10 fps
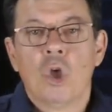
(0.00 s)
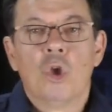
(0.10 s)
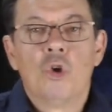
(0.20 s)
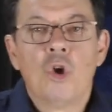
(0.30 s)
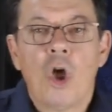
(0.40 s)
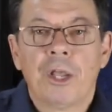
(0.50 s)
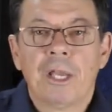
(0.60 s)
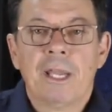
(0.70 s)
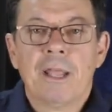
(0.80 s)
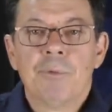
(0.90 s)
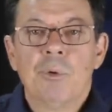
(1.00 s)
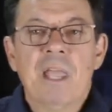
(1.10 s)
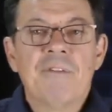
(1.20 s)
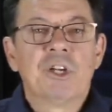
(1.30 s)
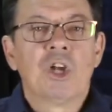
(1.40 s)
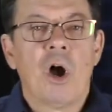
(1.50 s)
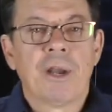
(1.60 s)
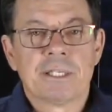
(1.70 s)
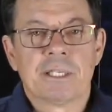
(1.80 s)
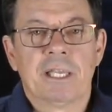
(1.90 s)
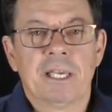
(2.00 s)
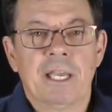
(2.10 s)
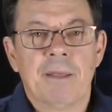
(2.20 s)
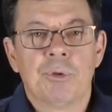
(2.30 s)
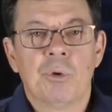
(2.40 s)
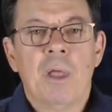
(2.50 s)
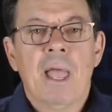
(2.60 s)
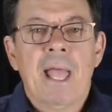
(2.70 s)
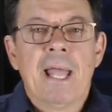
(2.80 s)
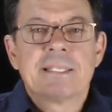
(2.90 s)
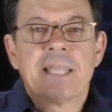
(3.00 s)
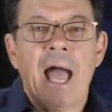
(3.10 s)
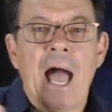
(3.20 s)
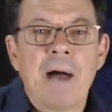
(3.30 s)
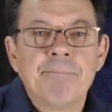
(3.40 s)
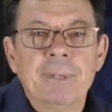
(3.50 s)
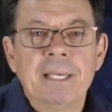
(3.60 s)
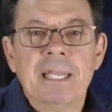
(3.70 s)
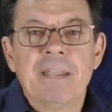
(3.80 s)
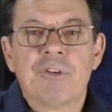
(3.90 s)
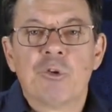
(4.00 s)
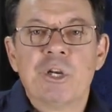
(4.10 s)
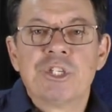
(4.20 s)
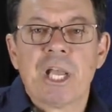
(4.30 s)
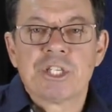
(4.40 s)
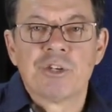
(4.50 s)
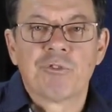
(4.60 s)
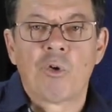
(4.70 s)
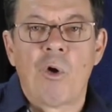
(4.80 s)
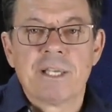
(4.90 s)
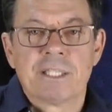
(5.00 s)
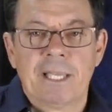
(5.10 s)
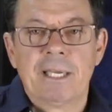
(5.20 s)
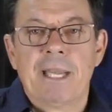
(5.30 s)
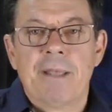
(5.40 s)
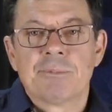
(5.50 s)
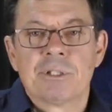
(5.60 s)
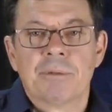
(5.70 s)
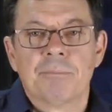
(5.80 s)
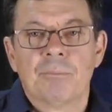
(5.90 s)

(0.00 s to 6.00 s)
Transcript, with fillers: You don't condemn you. Even God doesn't condemn you. It's their unbelief and rejection of Christ that condemns them.